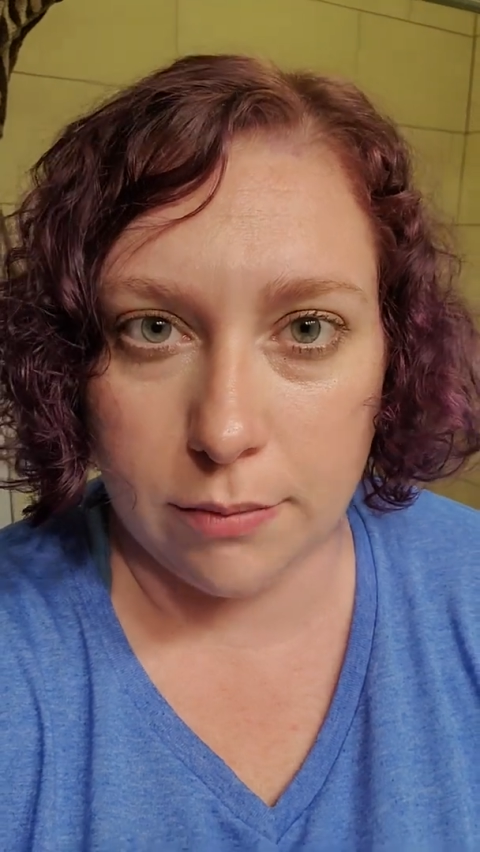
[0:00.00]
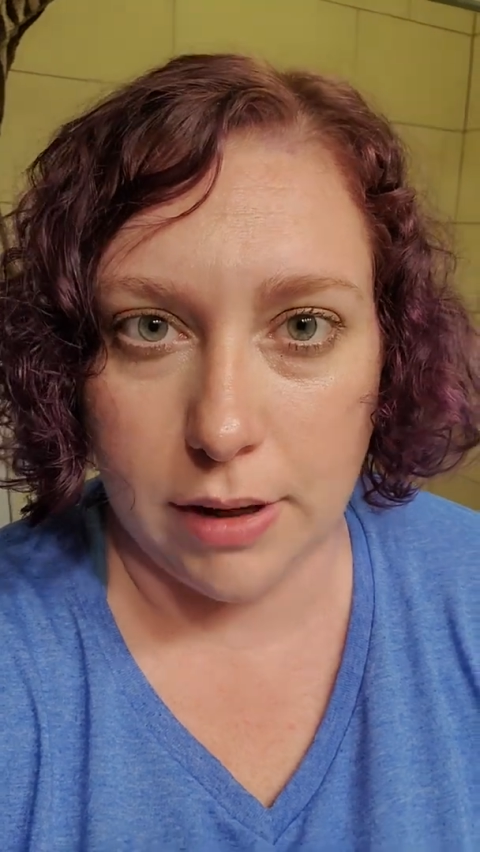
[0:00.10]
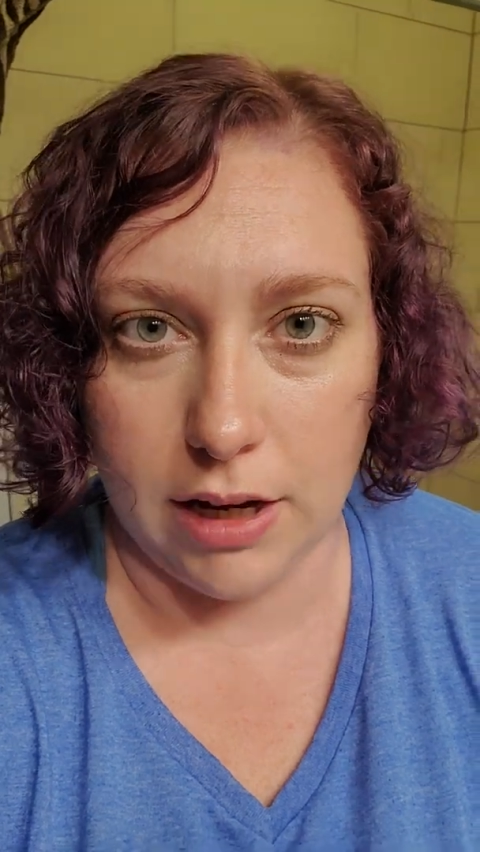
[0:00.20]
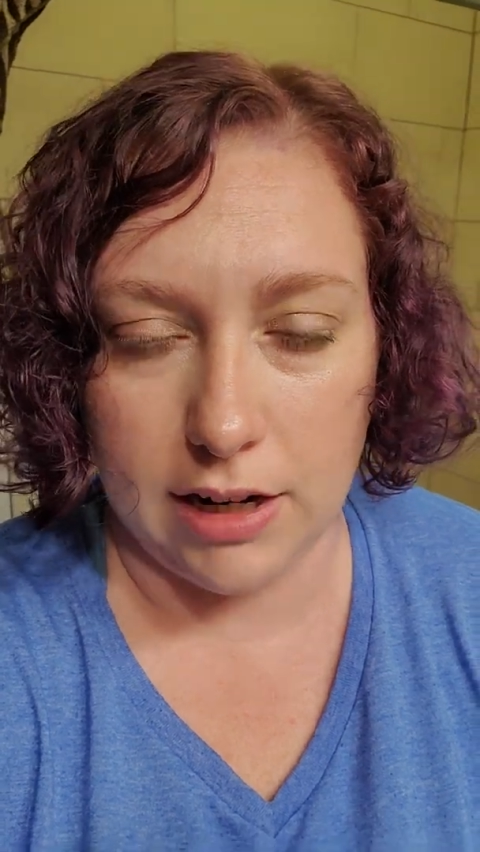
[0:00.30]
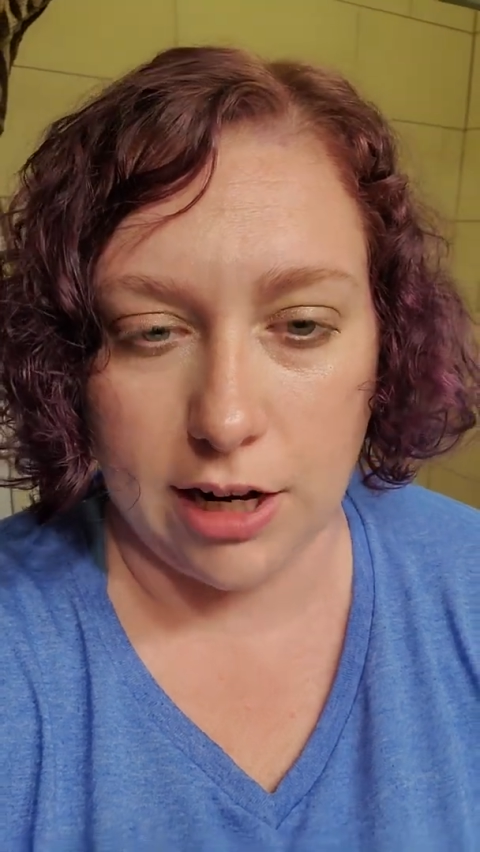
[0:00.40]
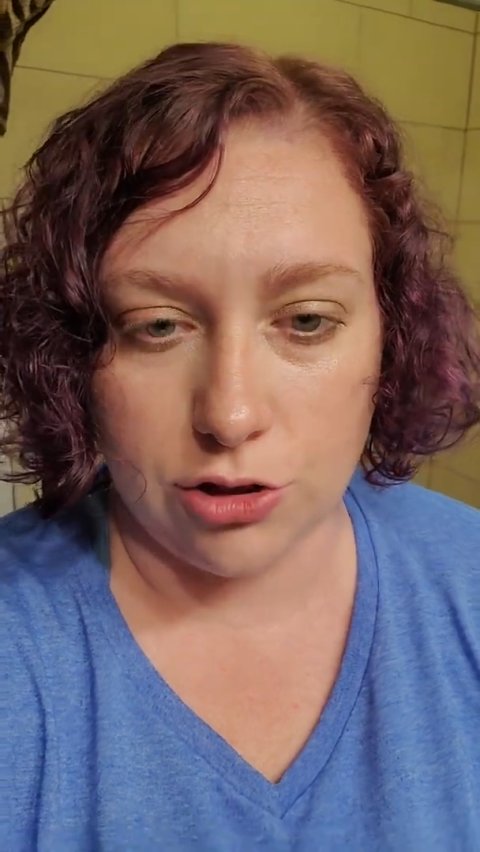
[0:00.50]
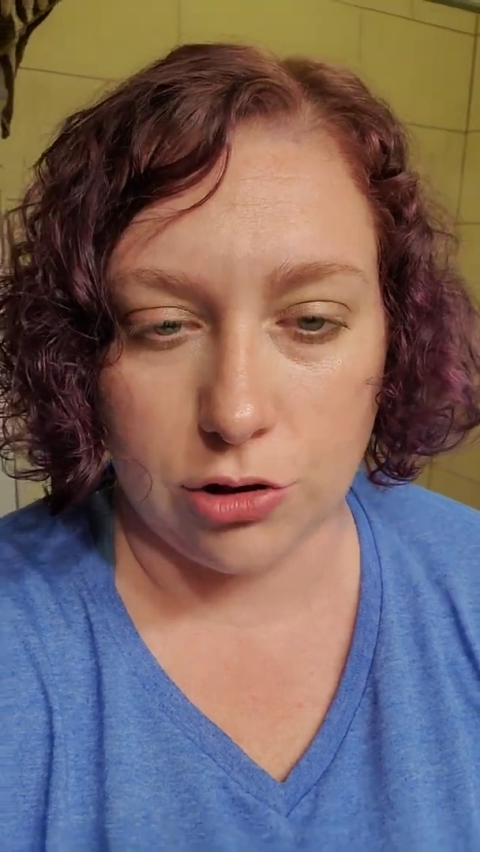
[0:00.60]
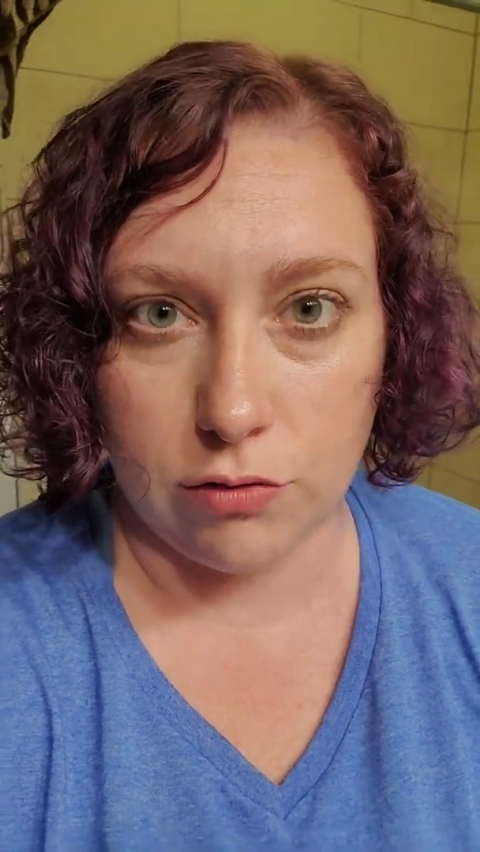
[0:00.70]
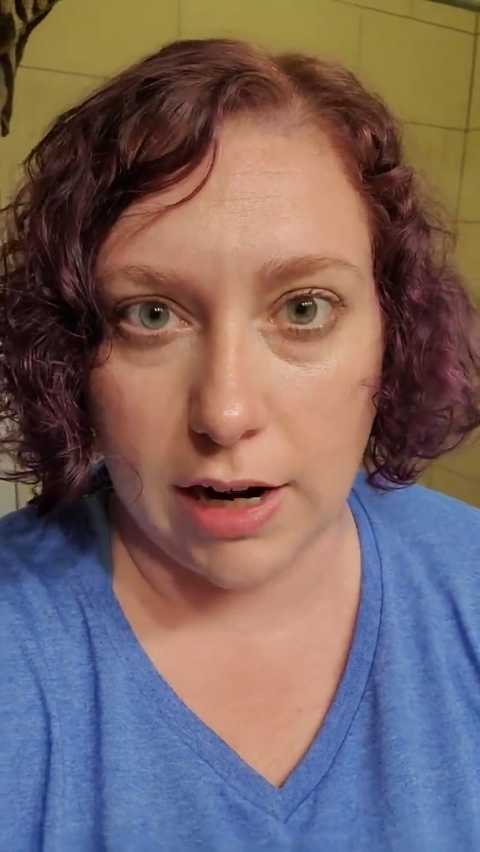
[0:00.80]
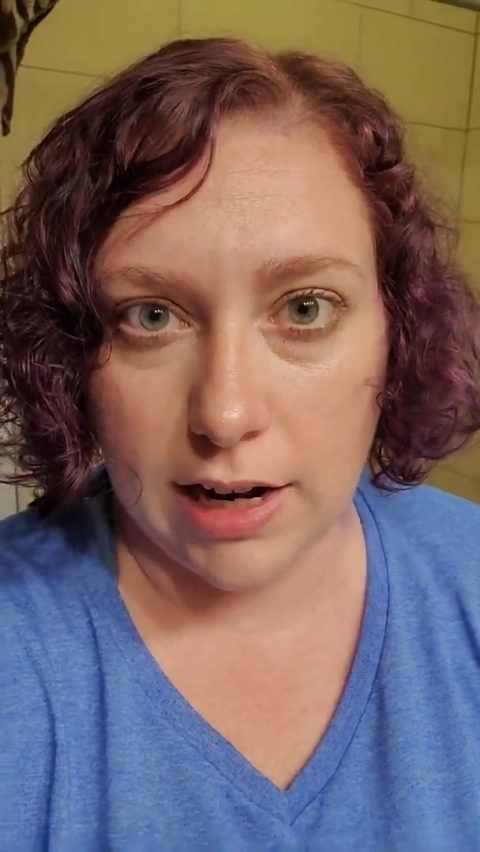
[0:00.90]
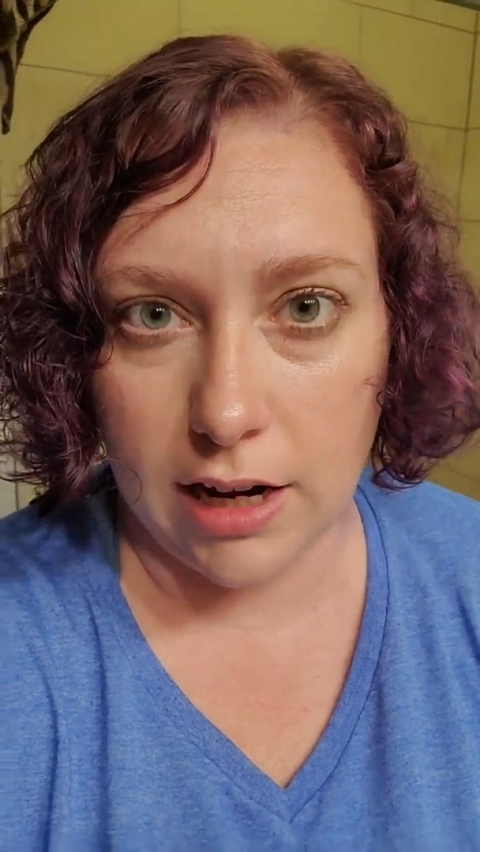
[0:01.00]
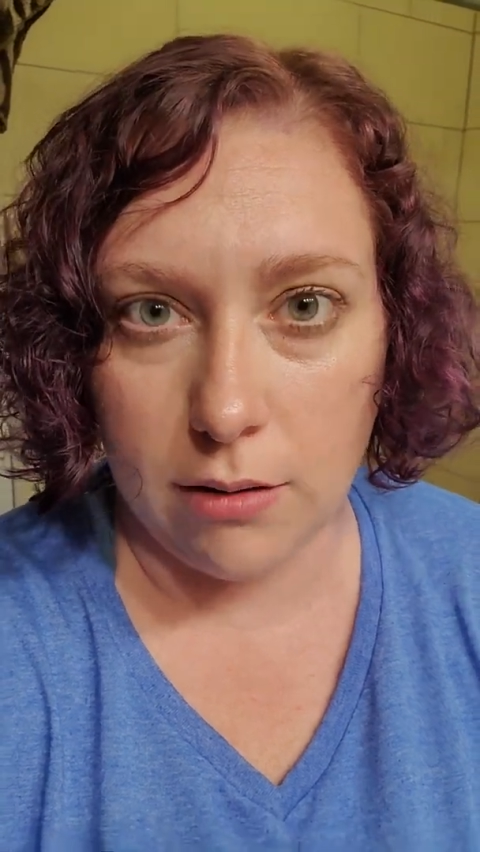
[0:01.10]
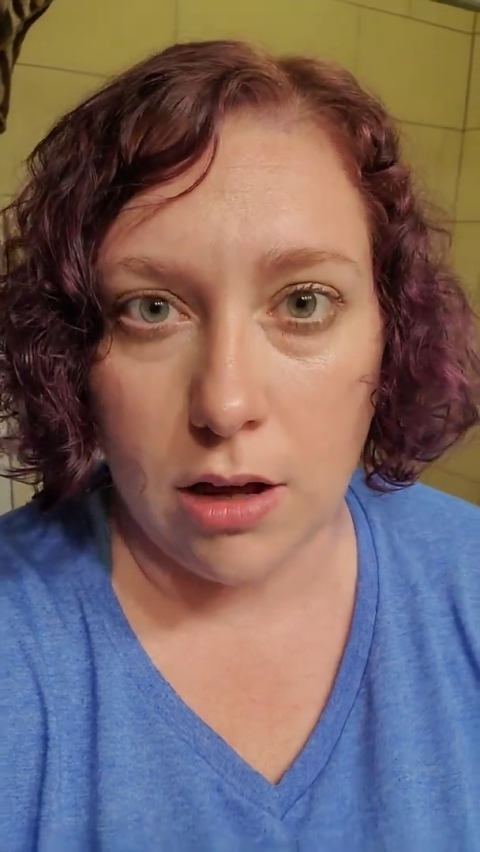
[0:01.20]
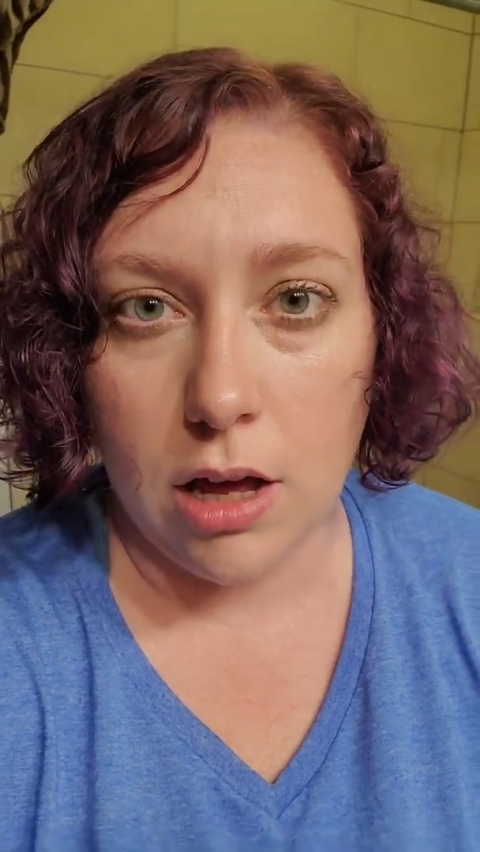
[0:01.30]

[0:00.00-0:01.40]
being a natural redhead.